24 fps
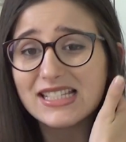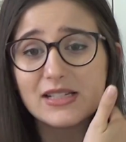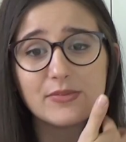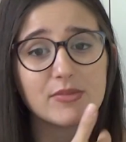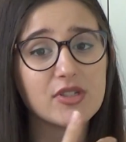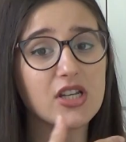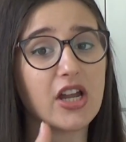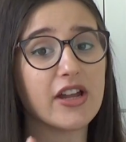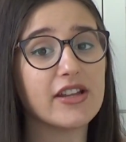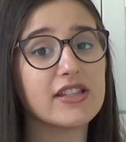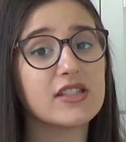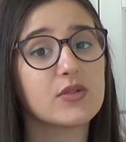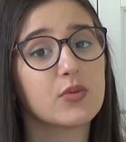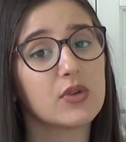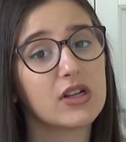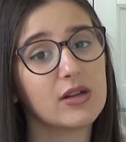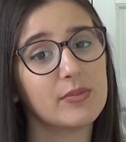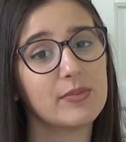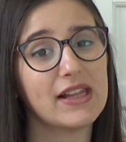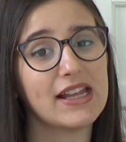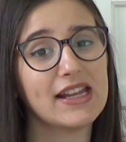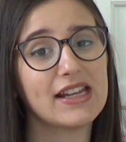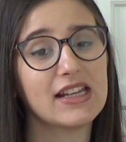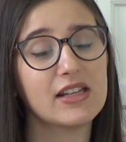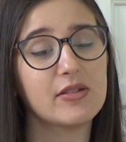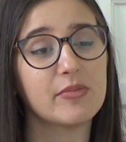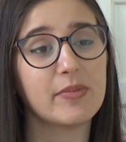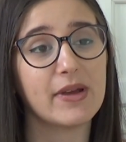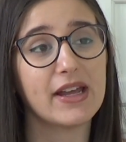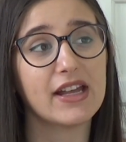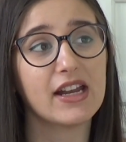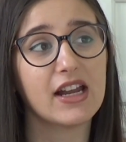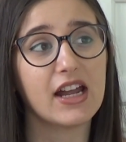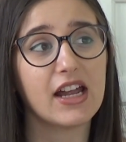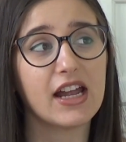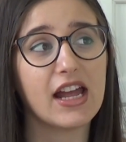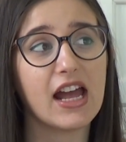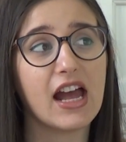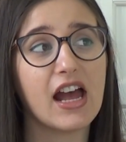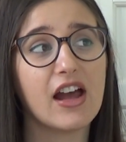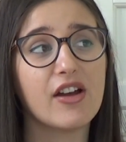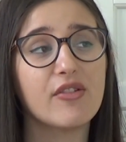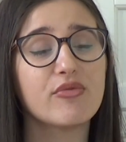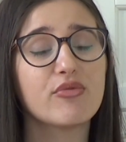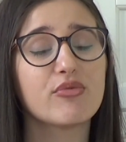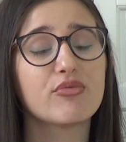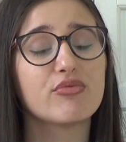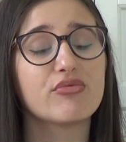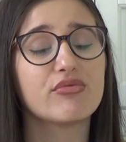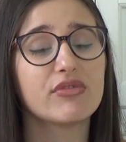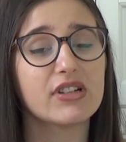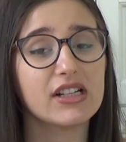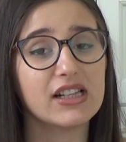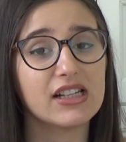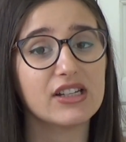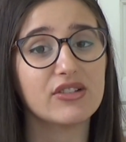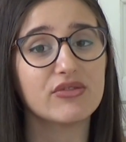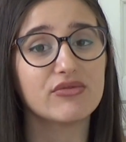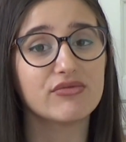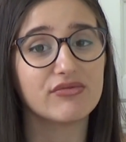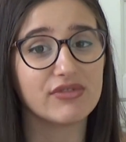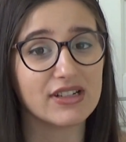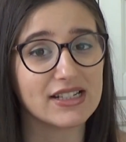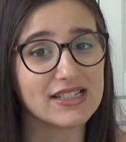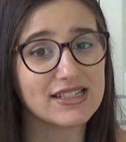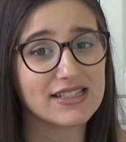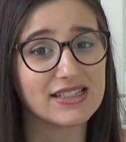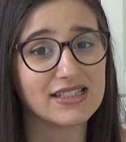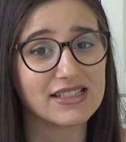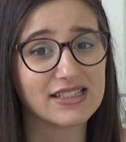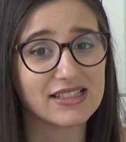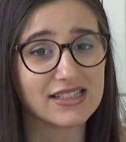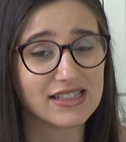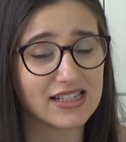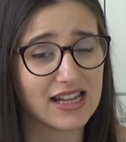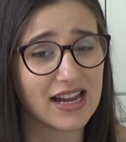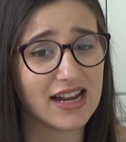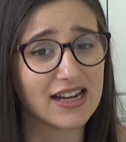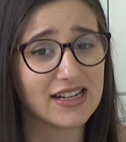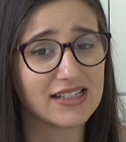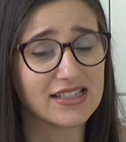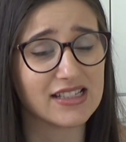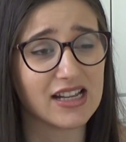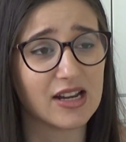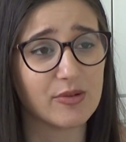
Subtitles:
sometimes when I'm laying in bed I have really restless legs.